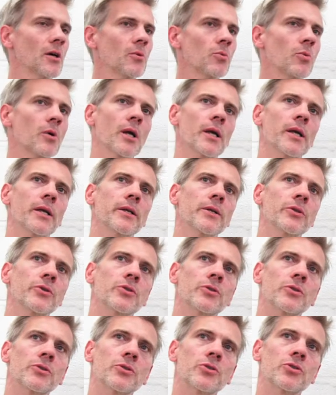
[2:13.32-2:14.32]
a way
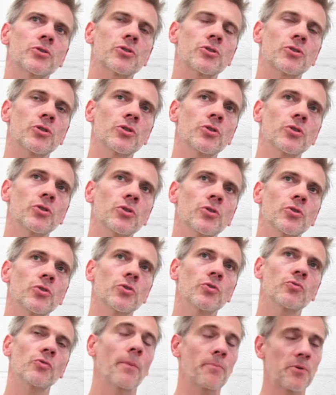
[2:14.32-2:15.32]

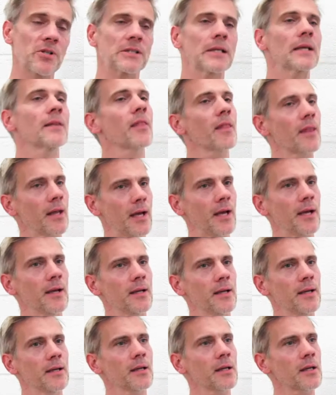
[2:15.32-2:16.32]
to represent
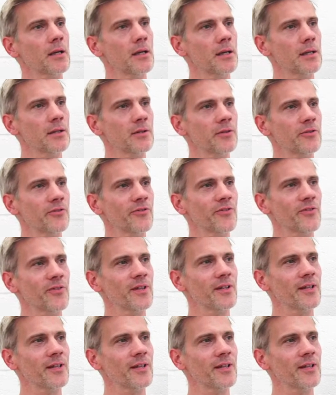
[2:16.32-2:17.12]
that in a kind of